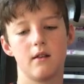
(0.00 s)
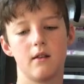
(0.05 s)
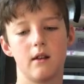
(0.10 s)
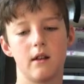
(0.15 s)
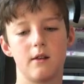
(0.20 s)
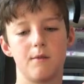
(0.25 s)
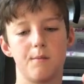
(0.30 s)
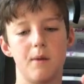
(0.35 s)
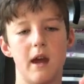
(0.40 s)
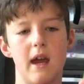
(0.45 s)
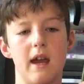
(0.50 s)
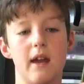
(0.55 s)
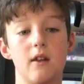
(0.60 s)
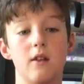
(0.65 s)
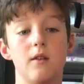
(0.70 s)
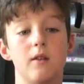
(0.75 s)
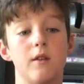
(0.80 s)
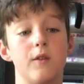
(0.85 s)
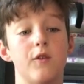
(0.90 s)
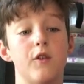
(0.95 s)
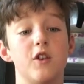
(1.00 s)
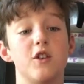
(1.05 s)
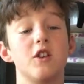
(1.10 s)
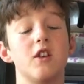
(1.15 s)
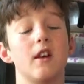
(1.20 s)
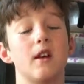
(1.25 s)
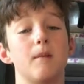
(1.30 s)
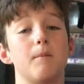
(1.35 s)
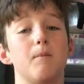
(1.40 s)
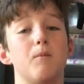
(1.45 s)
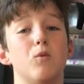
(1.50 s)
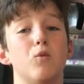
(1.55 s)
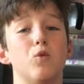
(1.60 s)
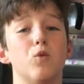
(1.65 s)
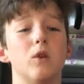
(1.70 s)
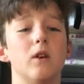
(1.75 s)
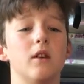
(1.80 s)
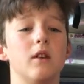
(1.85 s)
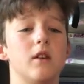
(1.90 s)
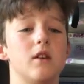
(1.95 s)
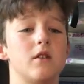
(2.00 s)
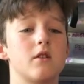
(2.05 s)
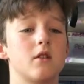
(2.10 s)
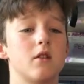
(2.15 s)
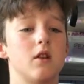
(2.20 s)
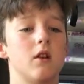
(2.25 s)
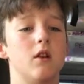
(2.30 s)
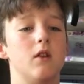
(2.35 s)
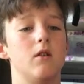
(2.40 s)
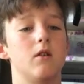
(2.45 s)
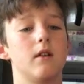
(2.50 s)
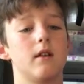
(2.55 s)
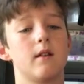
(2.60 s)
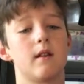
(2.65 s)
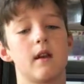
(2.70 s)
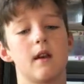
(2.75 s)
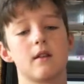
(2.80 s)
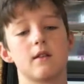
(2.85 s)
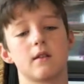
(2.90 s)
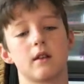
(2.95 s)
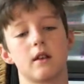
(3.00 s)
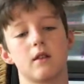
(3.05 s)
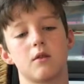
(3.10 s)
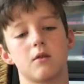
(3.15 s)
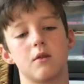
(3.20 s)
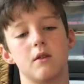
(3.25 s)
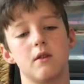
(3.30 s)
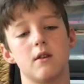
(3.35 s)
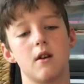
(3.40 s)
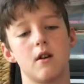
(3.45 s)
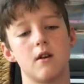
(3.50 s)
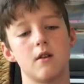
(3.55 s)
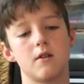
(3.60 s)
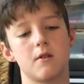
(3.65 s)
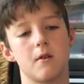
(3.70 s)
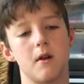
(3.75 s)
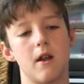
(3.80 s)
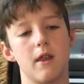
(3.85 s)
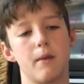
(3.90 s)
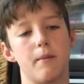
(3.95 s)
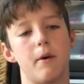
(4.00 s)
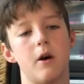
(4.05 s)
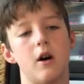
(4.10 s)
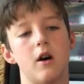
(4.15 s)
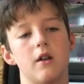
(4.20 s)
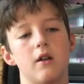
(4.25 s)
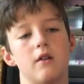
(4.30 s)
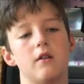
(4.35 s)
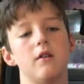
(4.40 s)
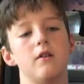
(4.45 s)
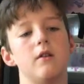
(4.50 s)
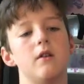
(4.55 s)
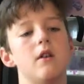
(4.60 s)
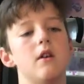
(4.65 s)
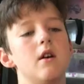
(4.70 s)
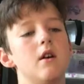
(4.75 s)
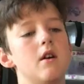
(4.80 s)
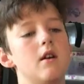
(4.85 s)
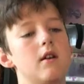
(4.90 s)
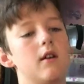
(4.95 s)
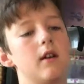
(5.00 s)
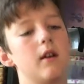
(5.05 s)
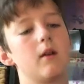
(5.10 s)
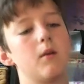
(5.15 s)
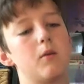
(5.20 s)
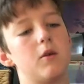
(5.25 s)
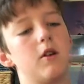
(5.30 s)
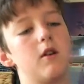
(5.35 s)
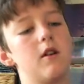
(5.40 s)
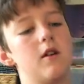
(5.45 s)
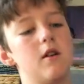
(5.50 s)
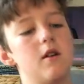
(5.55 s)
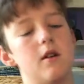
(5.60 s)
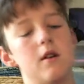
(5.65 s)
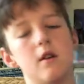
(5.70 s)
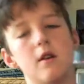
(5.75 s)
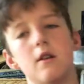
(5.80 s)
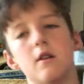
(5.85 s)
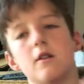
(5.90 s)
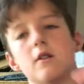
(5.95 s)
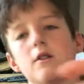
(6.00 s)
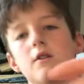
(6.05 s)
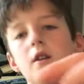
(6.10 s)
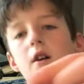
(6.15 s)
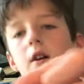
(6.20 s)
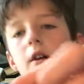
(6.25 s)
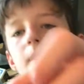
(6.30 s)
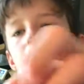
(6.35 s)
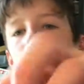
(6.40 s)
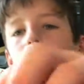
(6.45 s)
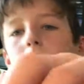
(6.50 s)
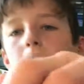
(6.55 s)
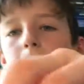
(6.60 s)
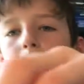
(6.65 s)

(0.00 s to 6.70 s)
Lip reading: that's you have to fish it like really slow, and it takes like 3 turns around the pond to get one. So